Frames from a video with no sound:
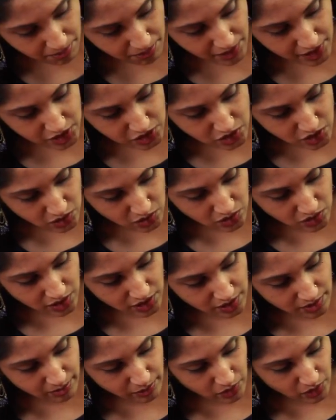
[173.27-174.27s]
pressure
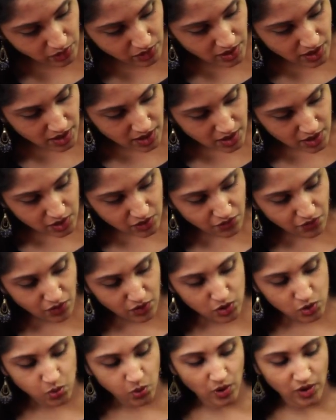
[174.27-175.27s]
cooker mode for
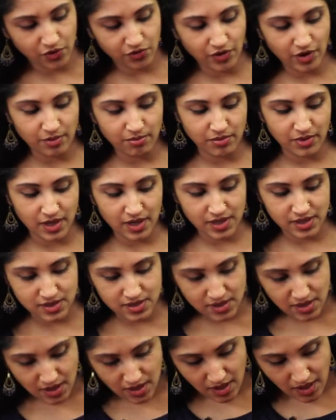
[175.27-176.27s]
25
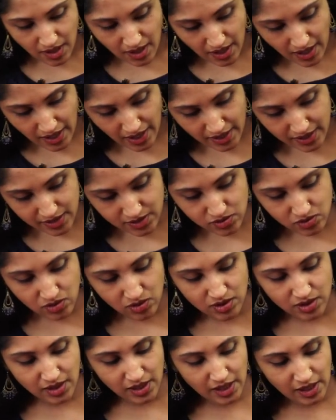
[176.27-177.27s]
minutes, and it's
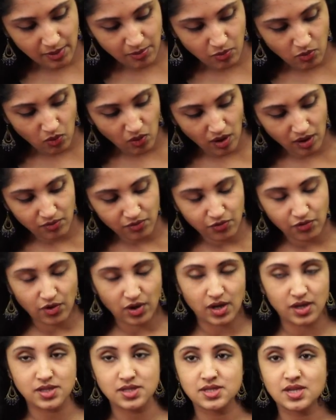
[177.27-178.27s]
going to keep warm for
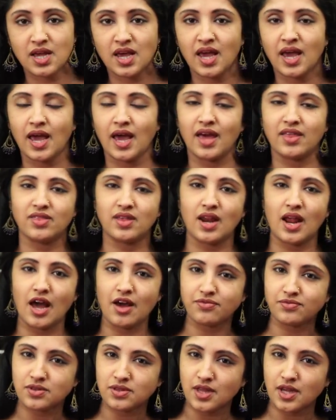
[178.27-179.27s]
us. And then
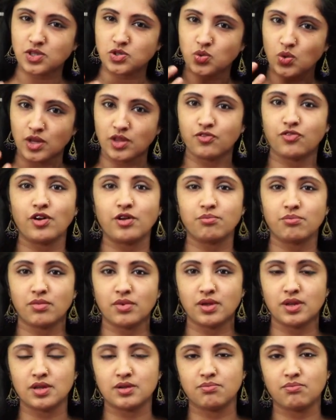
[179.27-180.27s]
after that
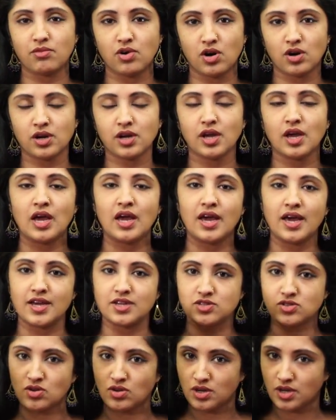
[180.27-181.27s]
25-minute mark,
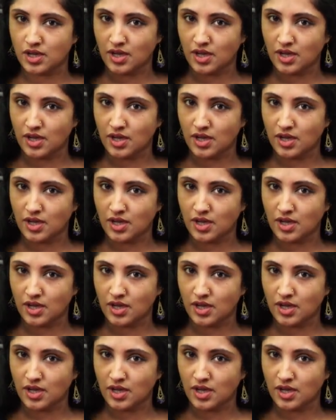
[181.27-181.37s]
it's going to